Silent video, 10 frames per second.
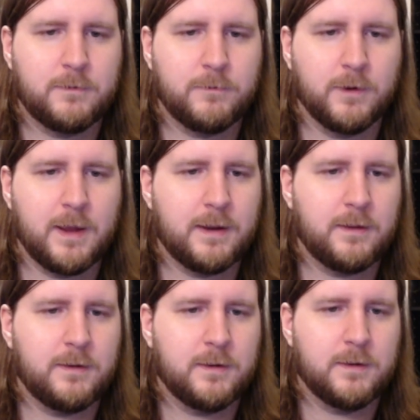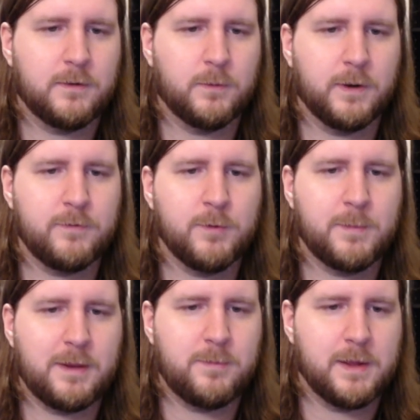Forget it whatever
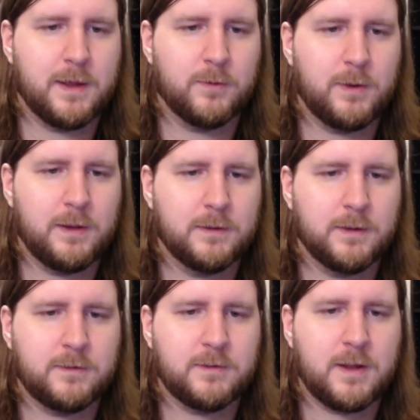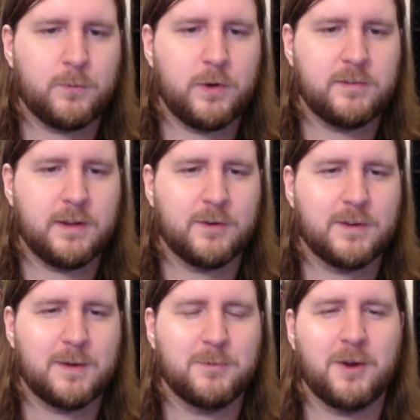made me angry. Let's stop wasting our
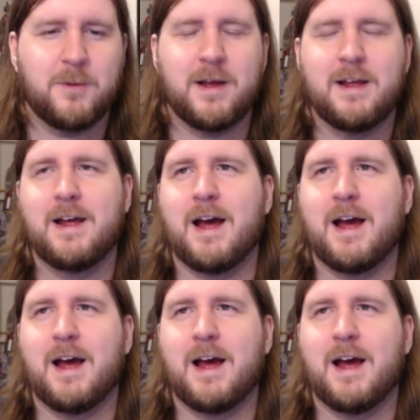time talking about.